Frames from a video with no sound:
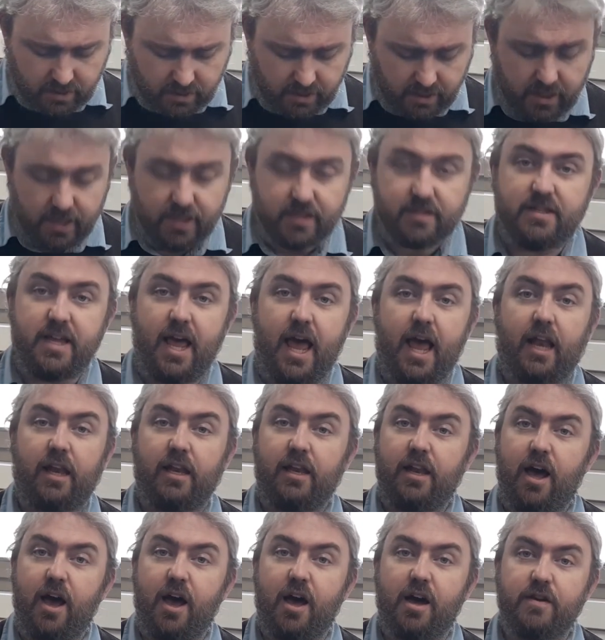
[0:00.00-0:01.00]
Gazelle
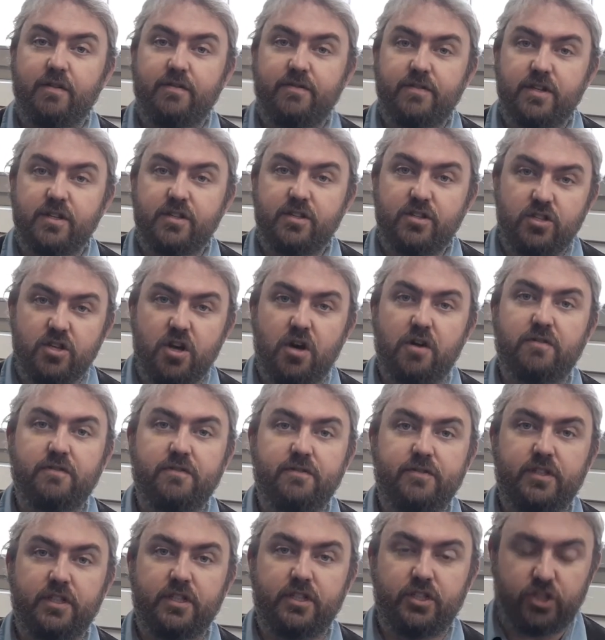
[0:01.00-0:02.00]
laughed, a
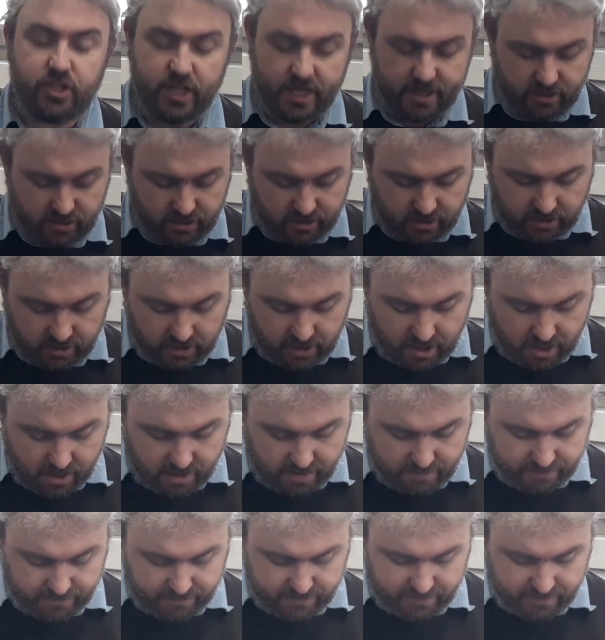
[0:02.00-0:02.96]
soft and gentle laugh.